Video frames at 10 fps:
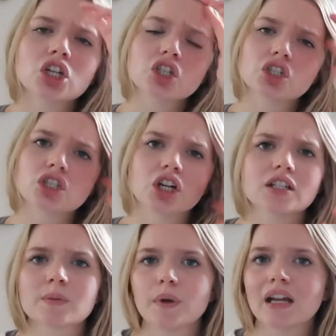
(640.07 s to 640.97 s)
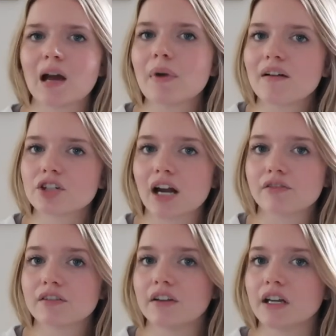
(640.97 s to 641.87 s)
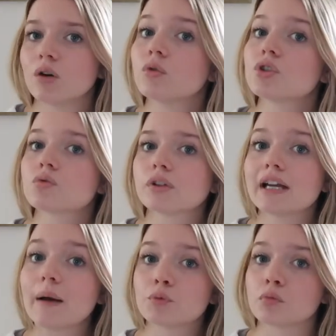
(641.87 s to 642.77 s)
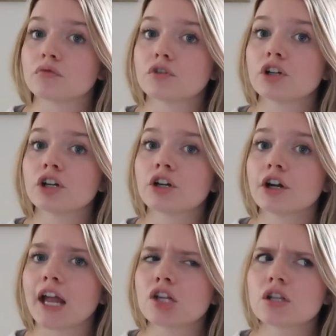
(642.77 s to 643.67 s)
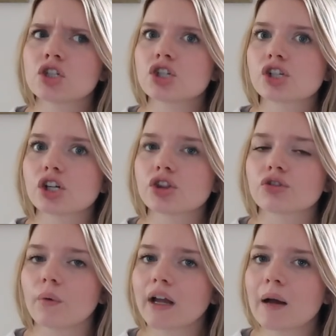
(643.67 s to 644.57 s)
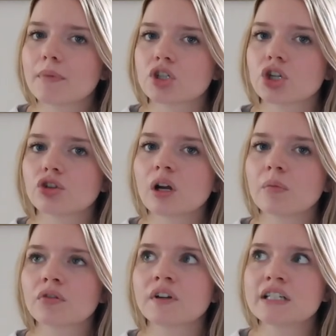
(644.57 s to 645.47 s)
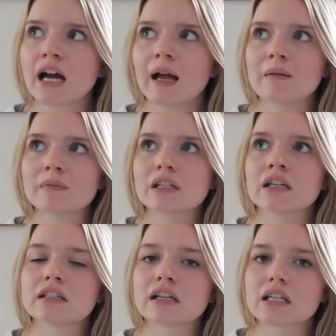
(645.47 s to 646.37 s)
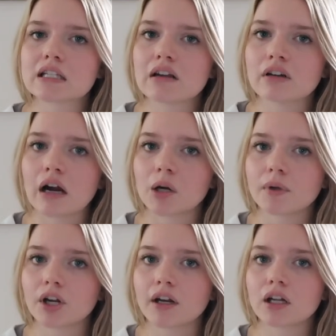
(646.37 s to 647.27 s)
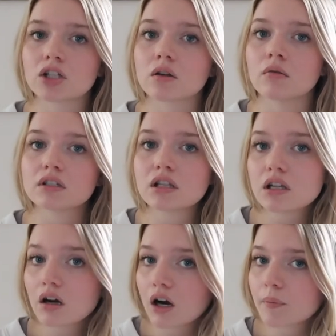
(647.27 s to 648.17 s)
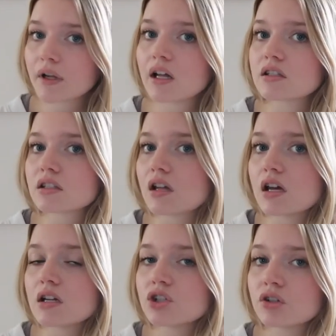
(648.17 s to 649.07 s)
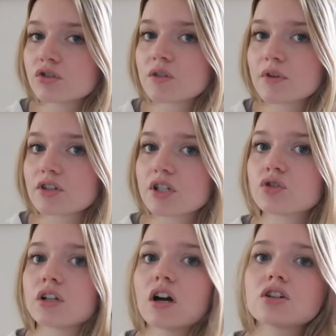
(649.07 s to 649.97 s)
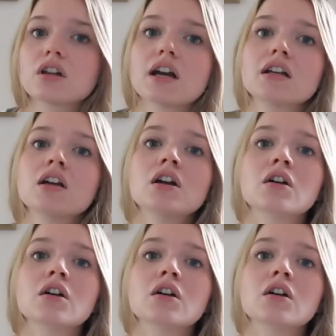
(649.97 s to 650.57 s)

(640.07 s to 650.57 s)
She started spitting up after every feeding, which is really abnormal for her. And then she started throwing up and she threw up three times in a six to seven hour period. And so we went to the ER because the Children's Mercy triage line